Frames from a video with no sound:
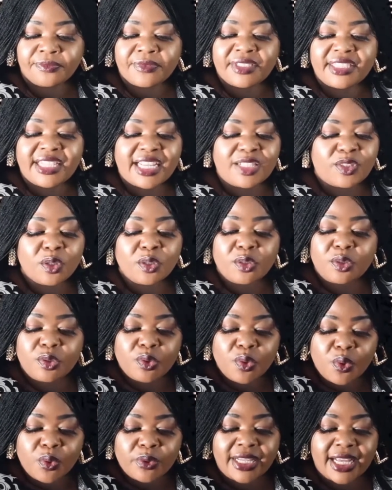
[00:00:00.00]
They don't
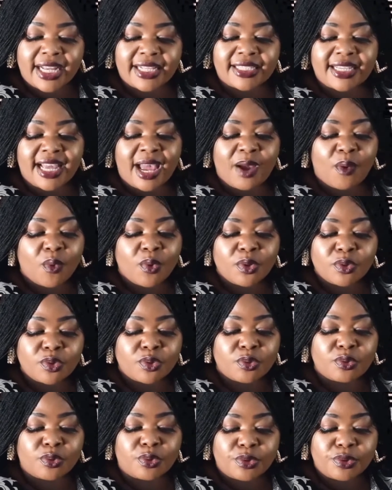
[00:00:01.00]
know that I want
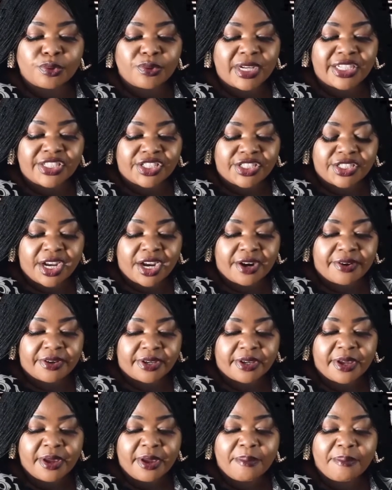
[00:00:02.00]
to do engineering,
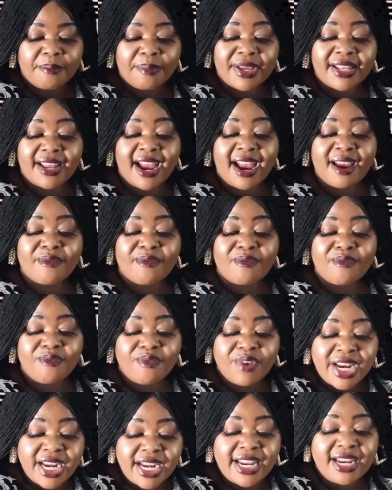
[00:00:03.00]
but I
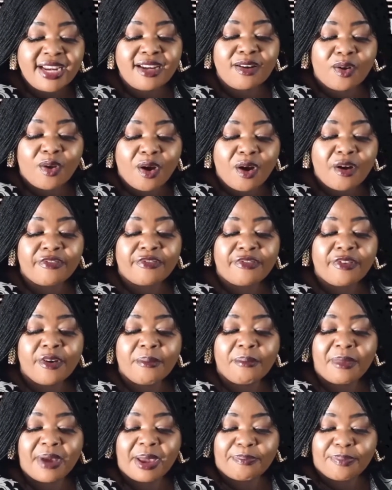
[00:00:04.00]
really
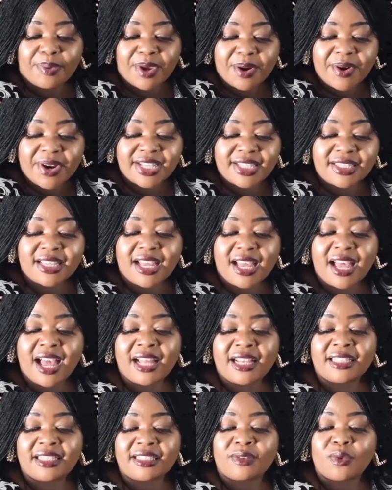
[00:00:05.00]
love my parents
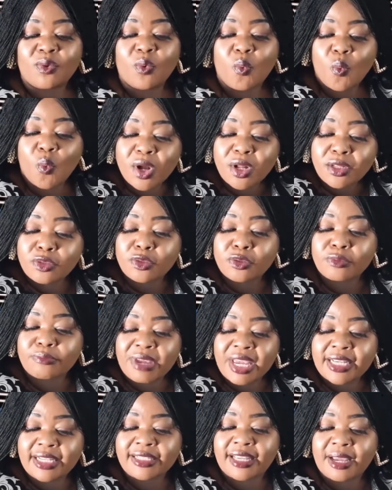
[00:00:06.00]
and want to
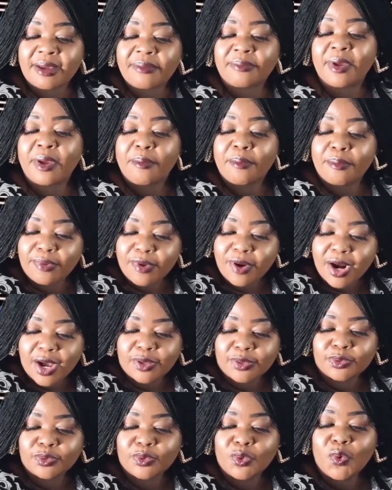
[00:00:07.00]
make them
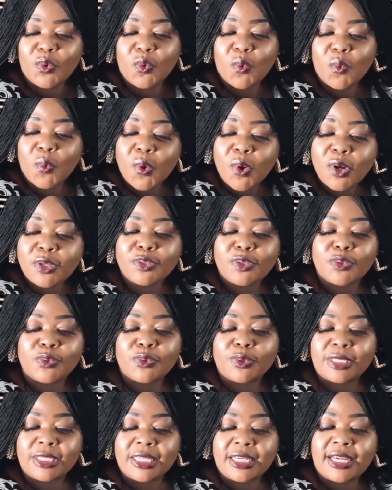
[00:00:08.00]
proud. What do you
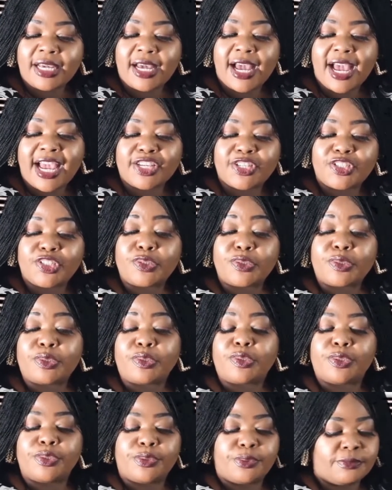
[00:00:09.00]
think I
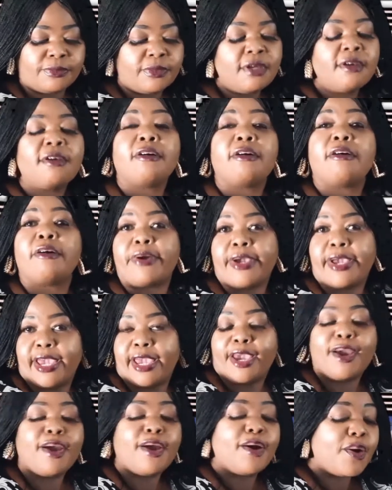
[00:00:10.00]
should do?
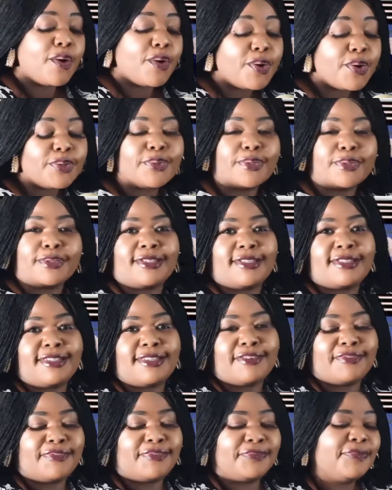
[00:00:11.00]
Okay, hold on,
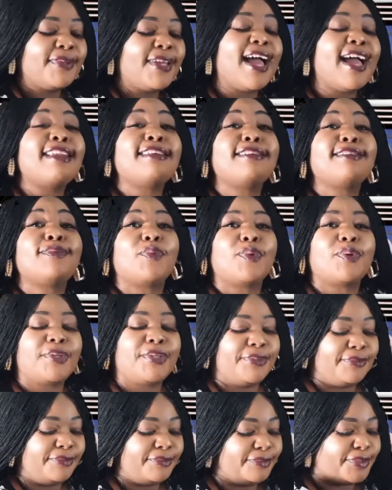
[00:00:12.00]
Steve. I need water
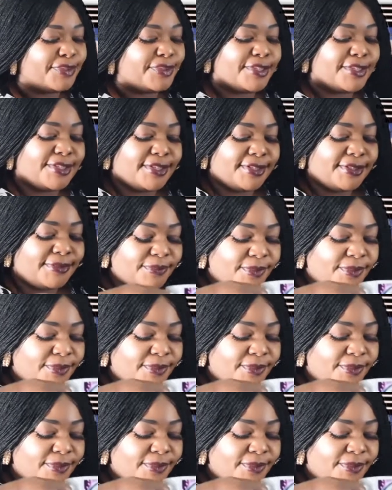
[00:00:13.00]
for this.